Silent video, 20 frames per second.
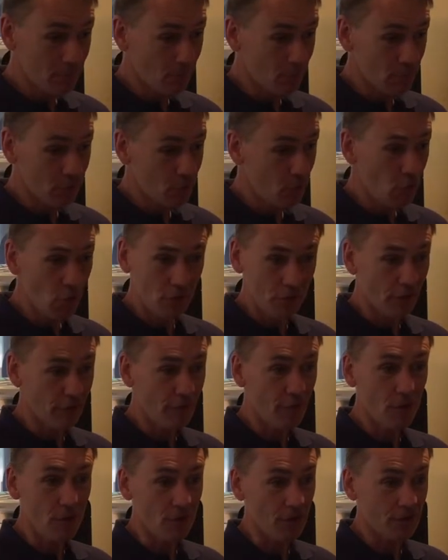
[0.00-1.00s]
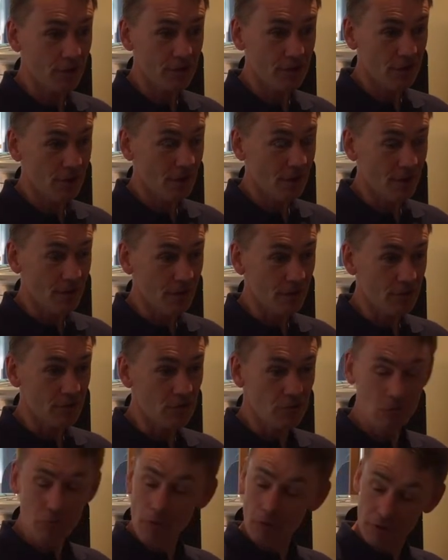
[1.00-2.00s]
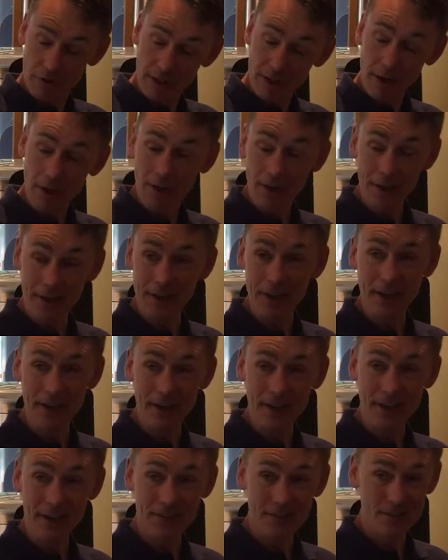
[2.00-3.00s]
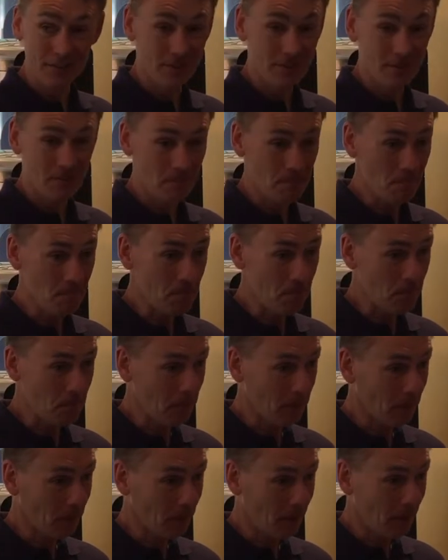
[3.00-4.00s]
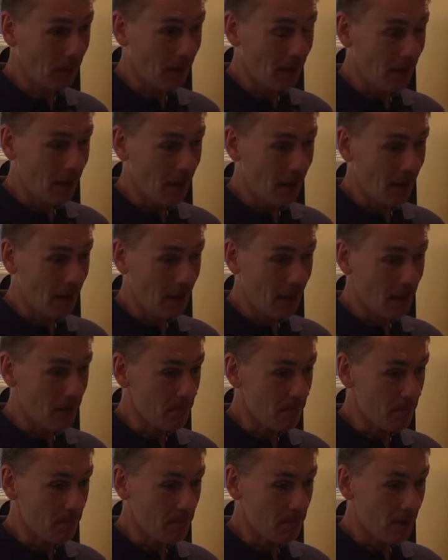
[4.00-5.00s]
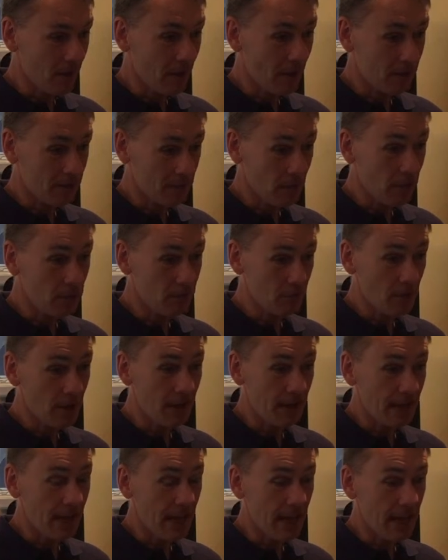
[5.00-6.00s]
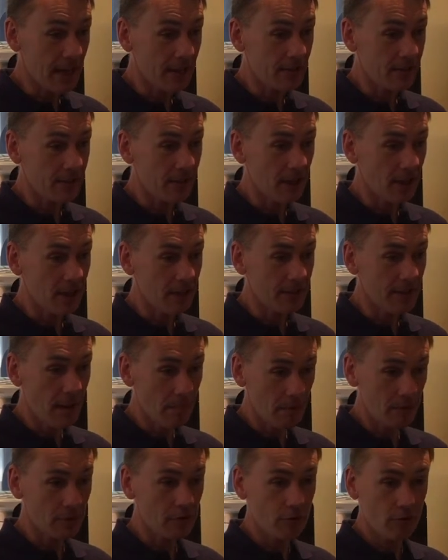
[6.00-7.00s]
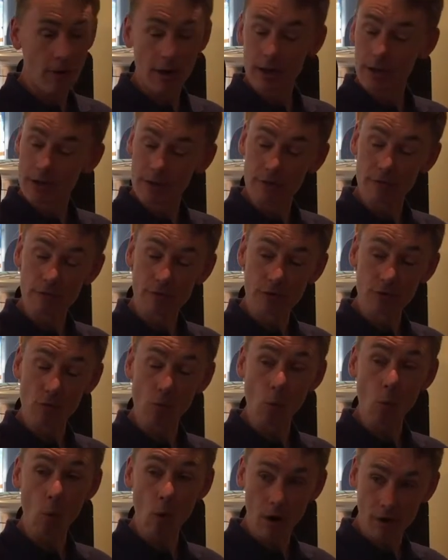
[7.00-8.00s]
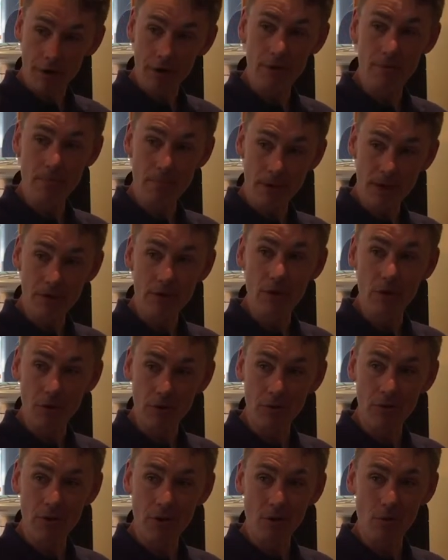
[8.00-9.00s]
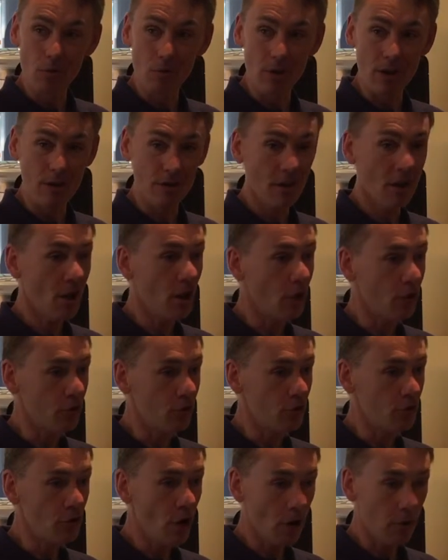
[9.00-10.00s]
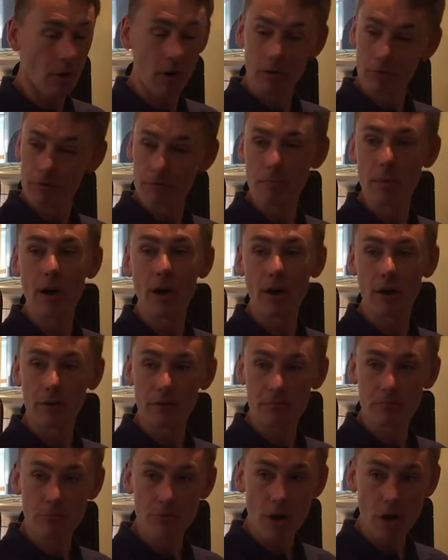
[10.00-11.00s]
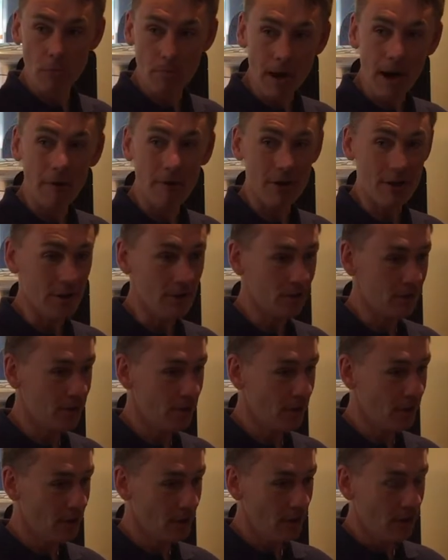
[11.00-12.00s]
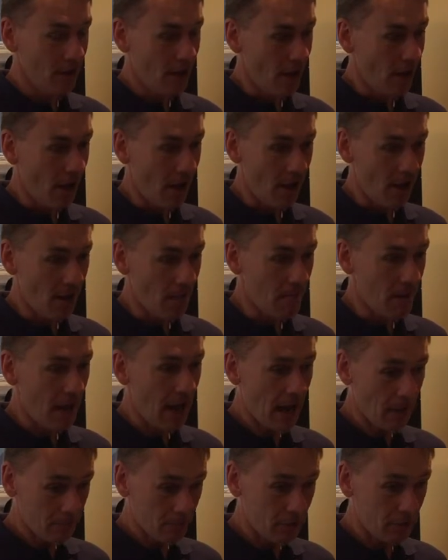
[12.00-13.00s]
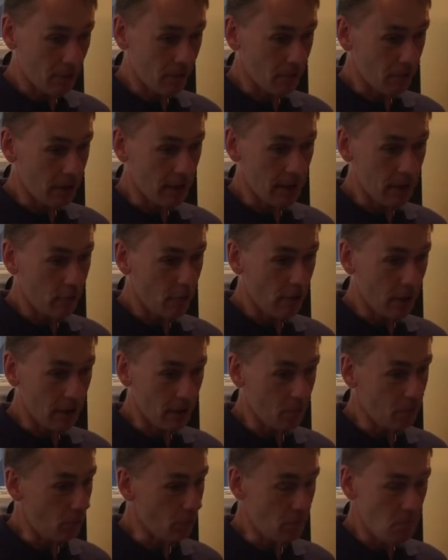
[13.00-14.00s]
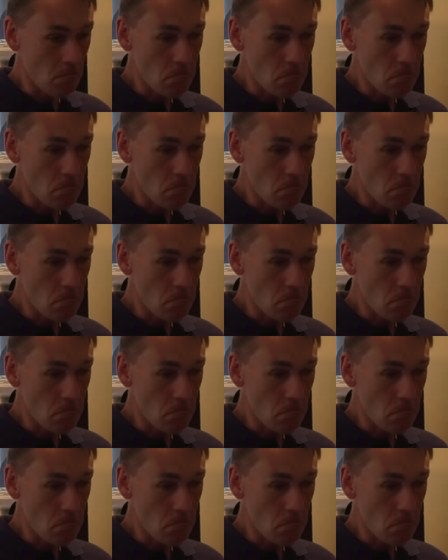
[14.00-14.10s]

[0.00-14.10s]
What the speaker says: tour de force. There's nothing like it. It's I suppose really it's a demonstration of just what can be done with no holes barred, no barriers. Absolutely incredible.